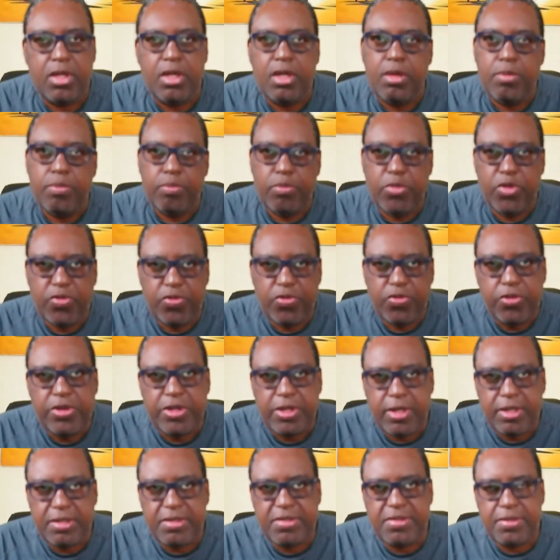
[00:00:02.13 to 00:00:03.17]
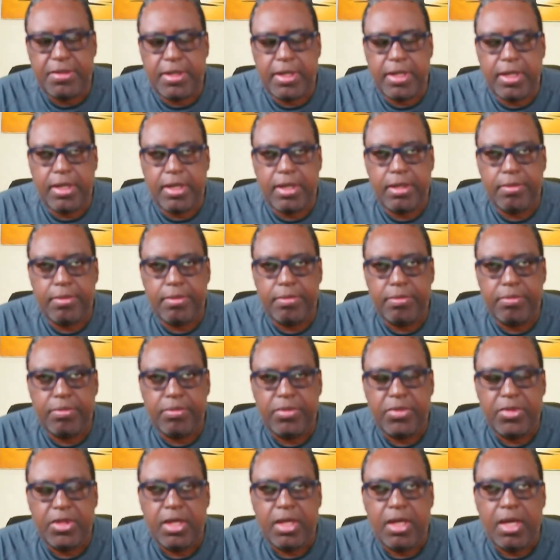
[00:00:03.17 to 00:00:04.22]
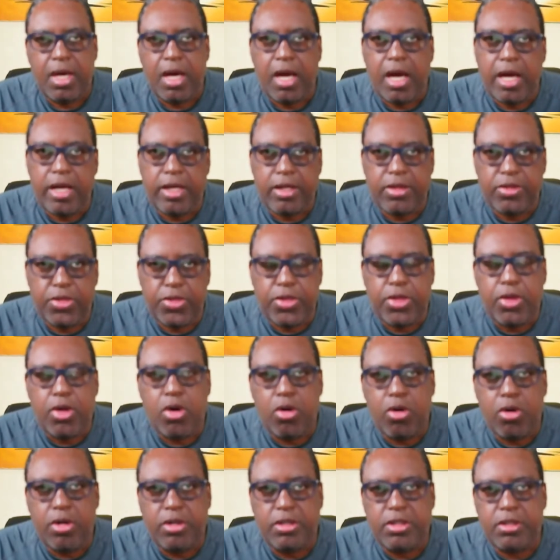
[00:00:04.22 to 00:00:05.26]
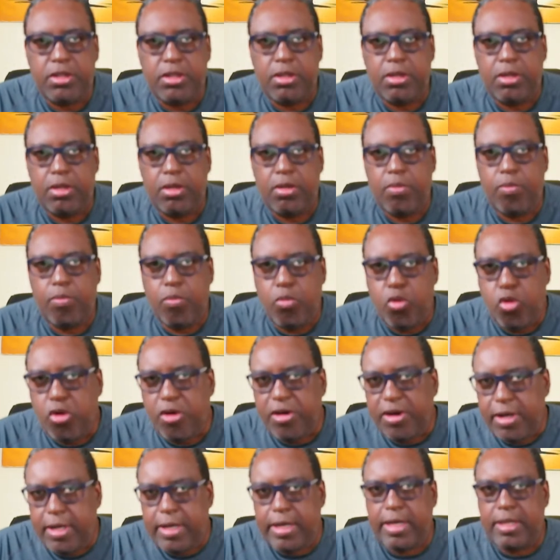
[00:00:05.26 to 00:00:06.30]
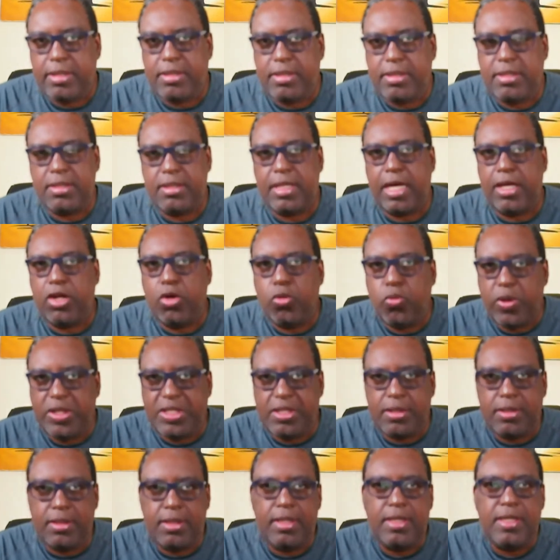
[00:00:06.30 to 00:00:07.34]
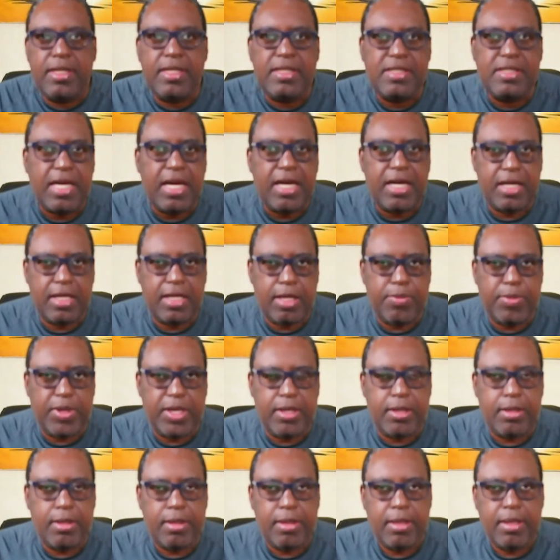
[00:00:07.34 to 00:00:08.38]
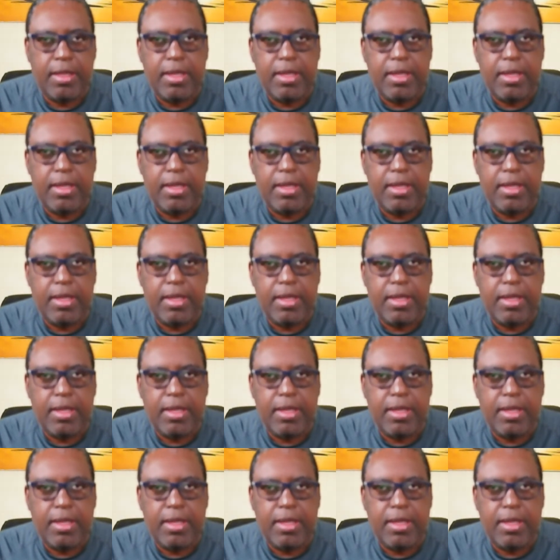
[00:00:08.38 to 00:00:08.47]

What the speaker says: Before yesterday, I thought more or less that the West Indies Academy